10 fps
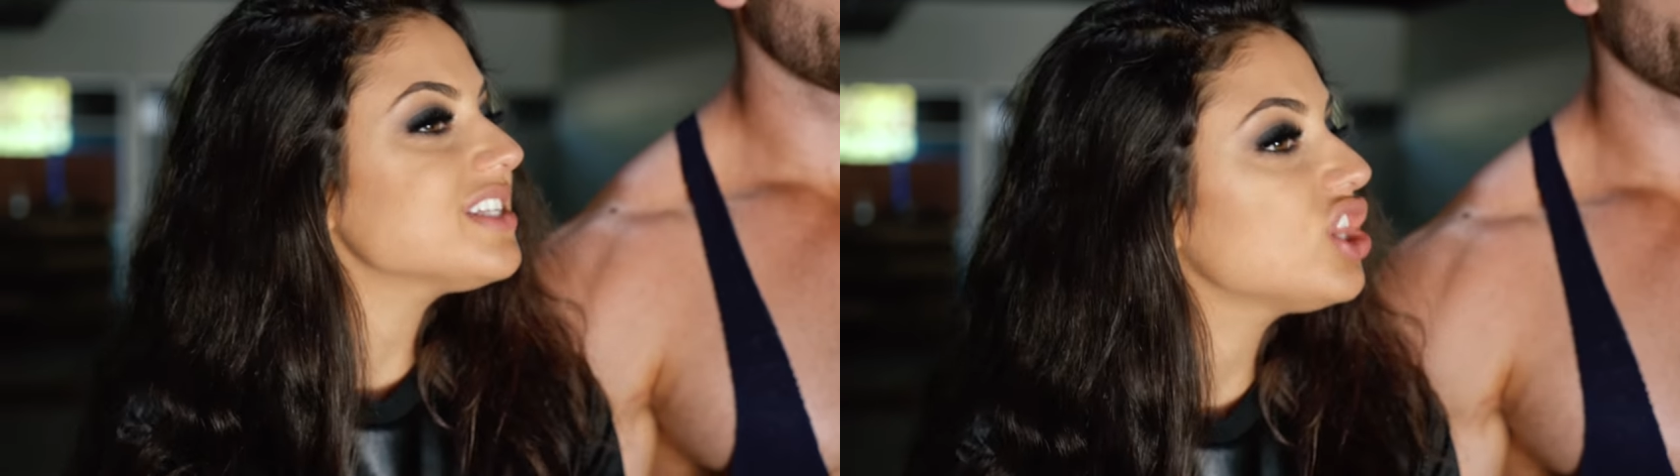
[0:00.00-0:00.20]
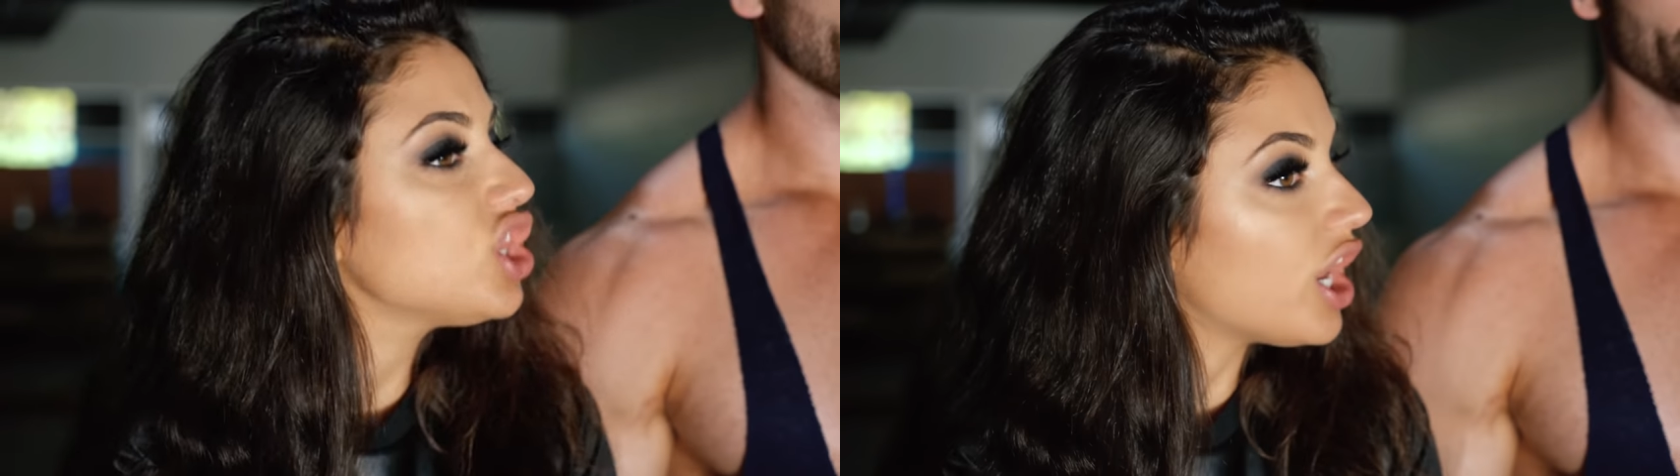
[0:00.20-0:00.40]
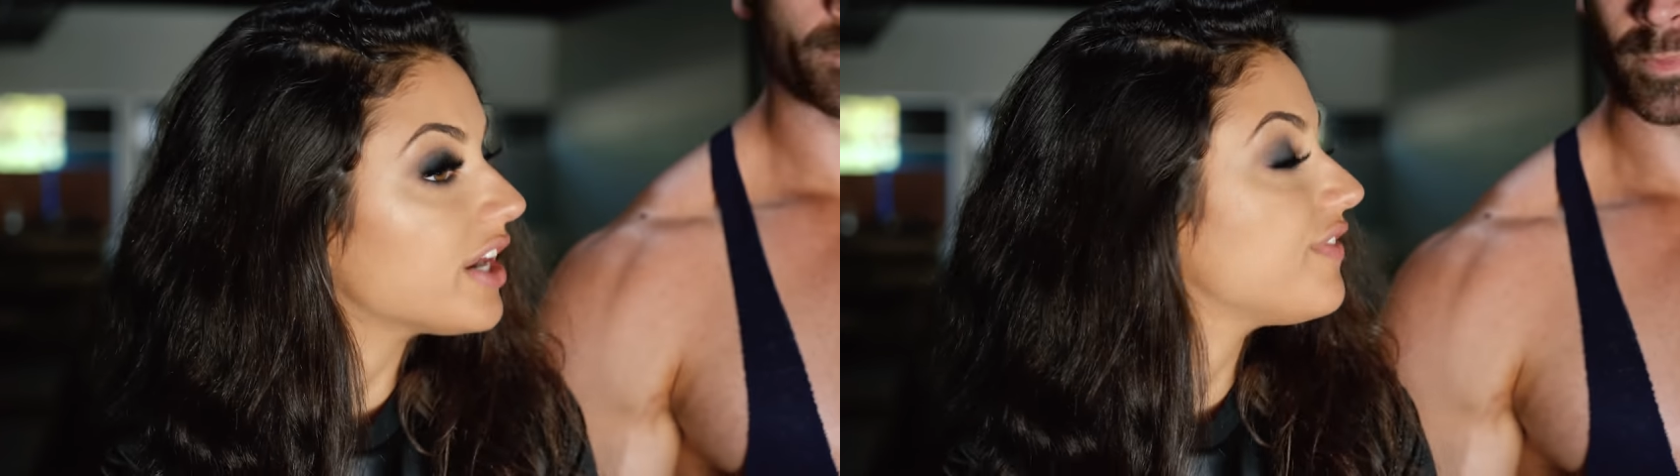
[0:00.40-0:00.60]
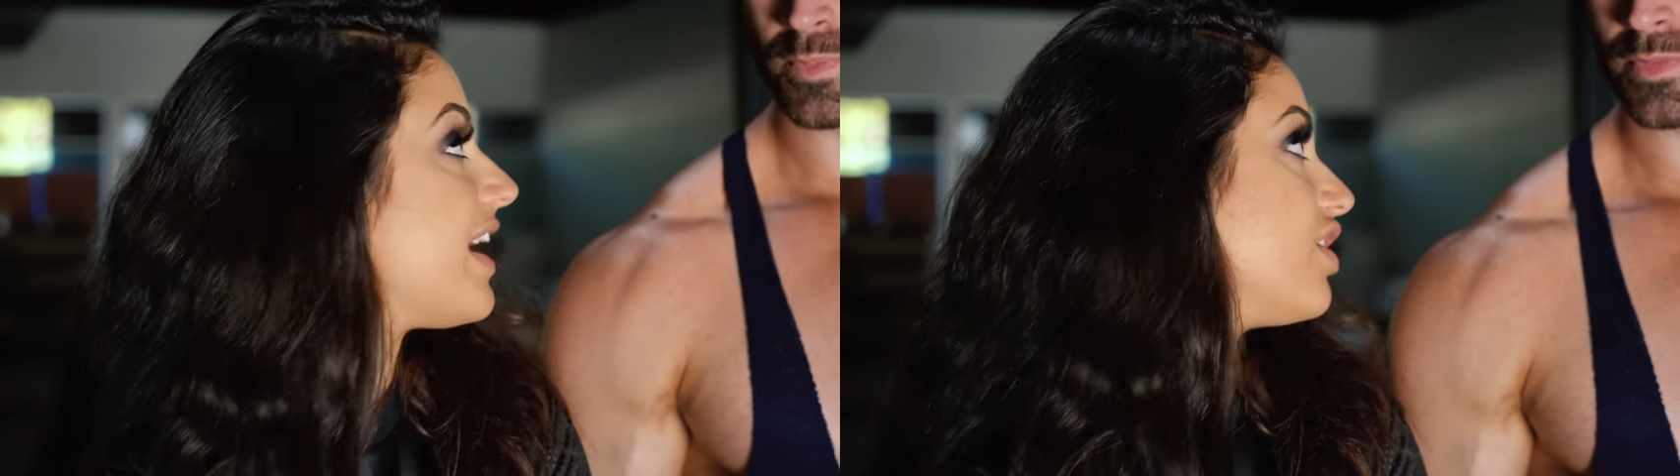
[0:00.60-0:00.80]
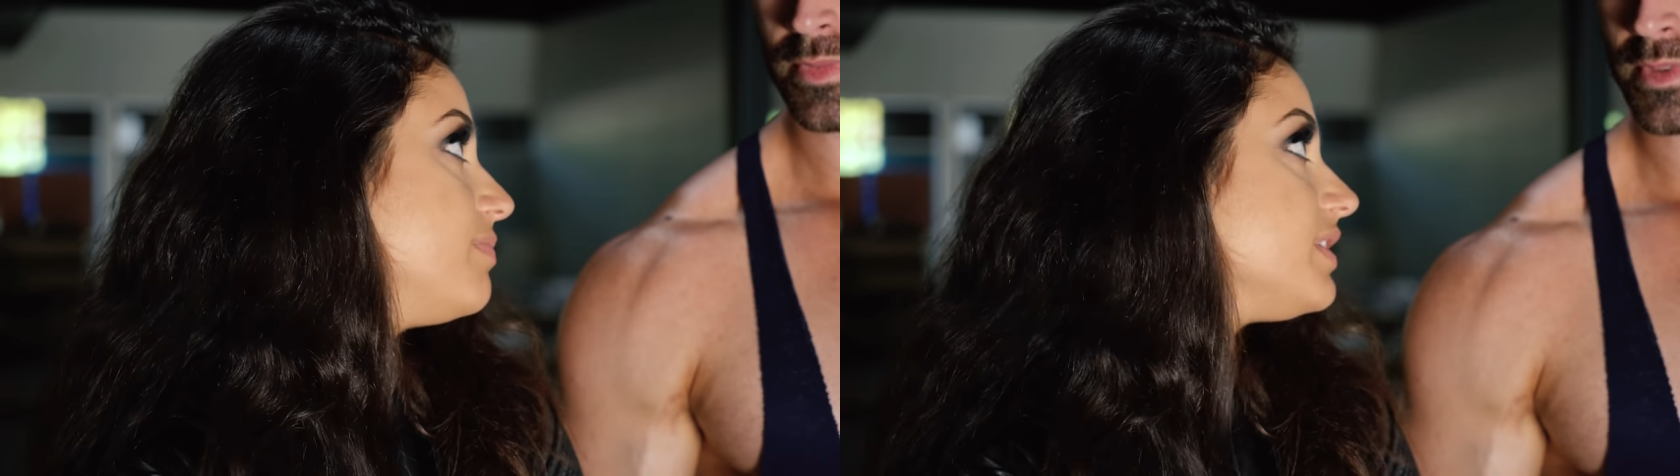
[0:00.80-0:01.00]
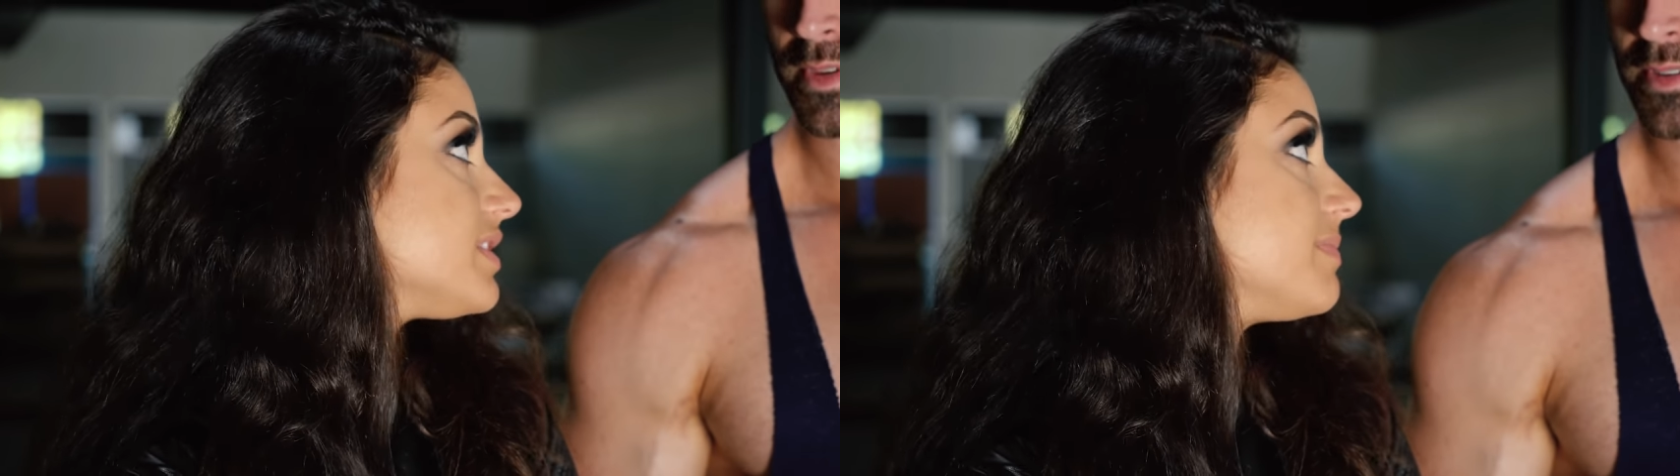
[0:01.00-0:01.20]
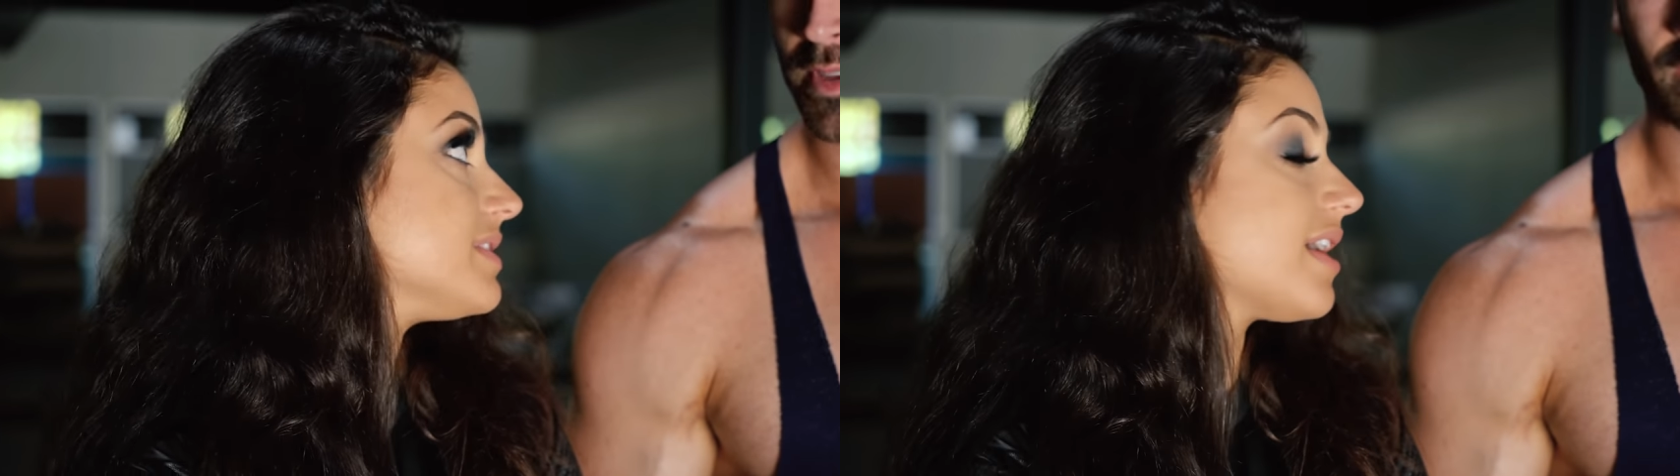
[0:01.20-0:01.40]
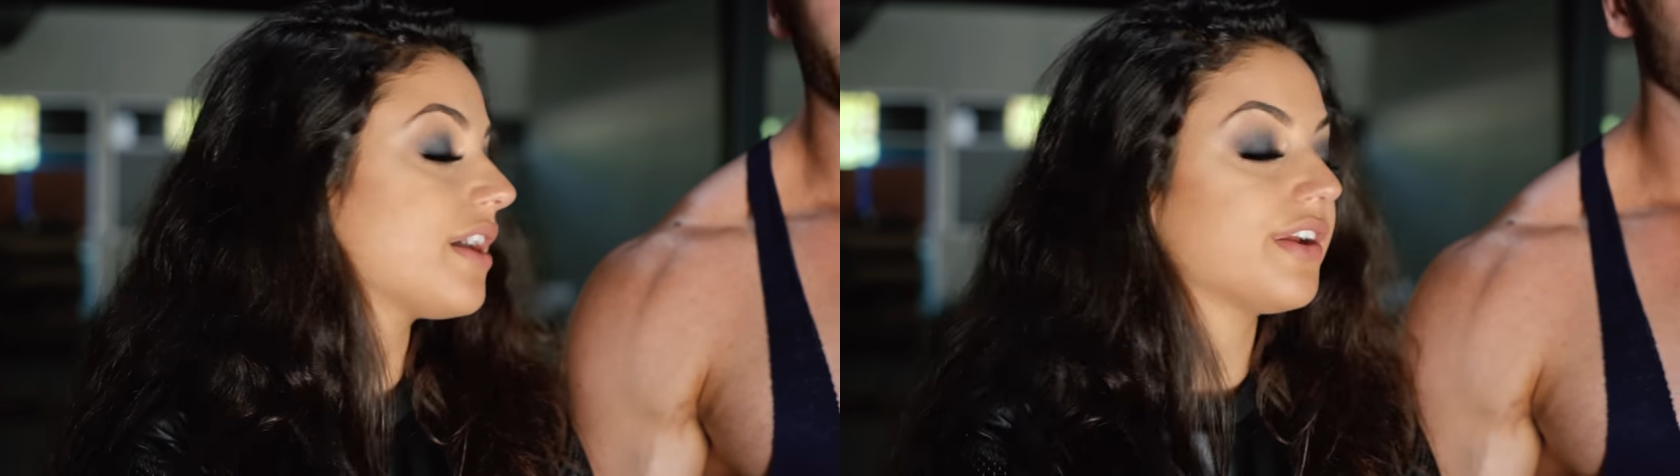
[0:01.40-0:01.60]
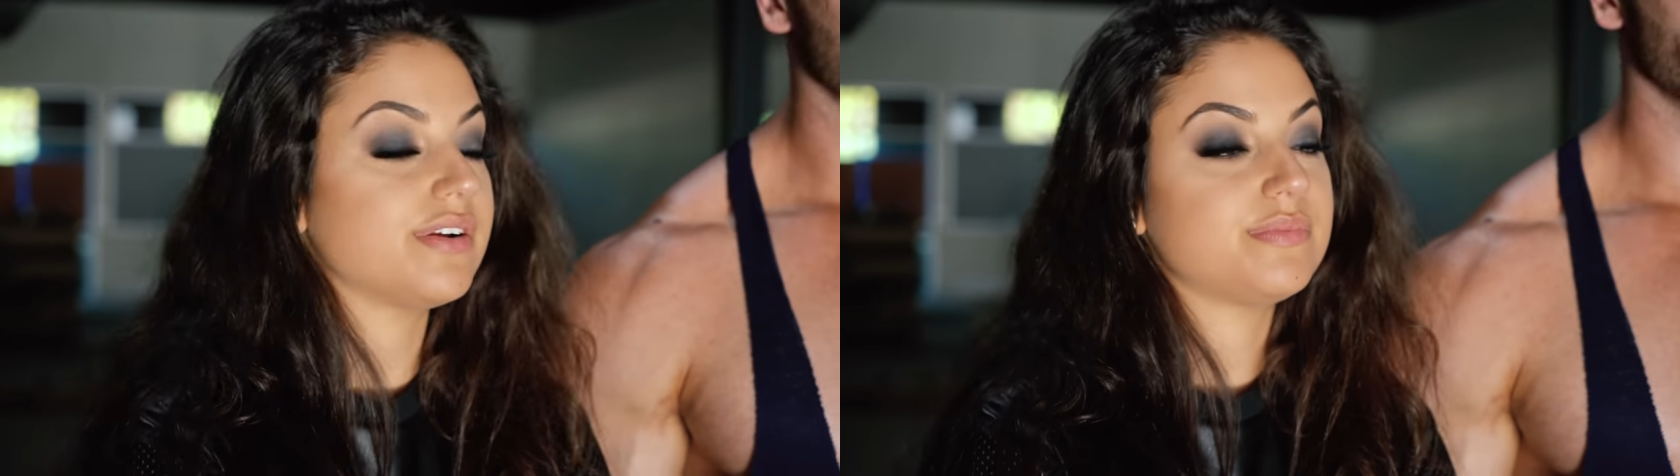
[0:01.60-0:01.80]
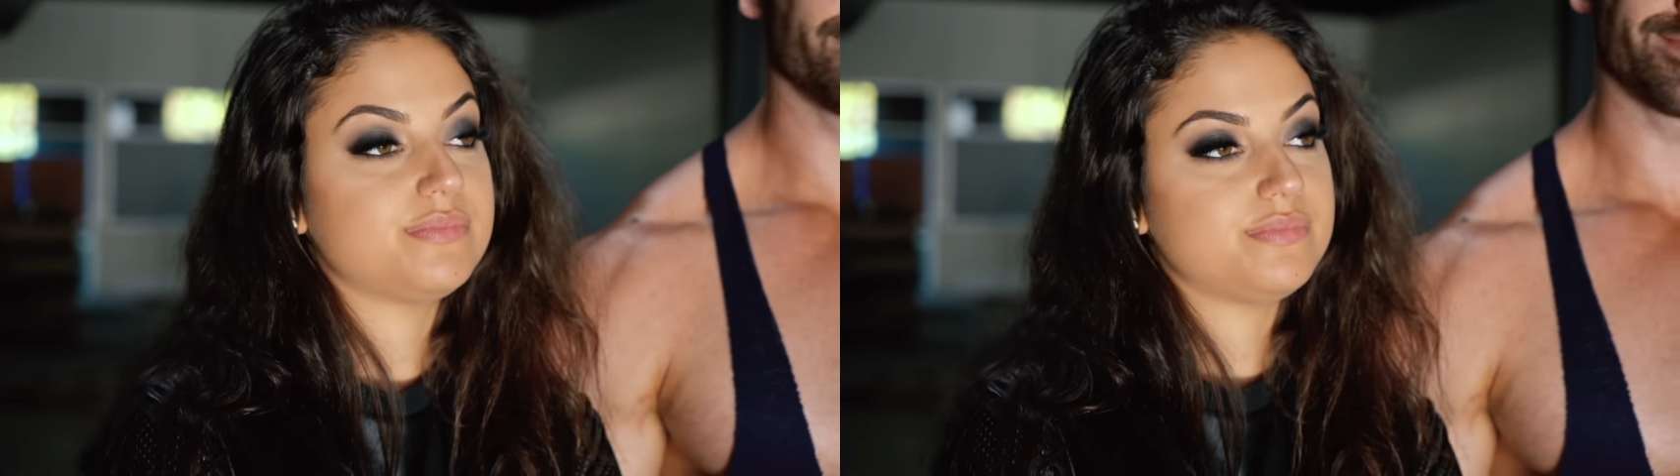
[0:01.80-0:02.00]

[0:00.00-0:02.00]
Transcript: has a lot of anger built up inside her.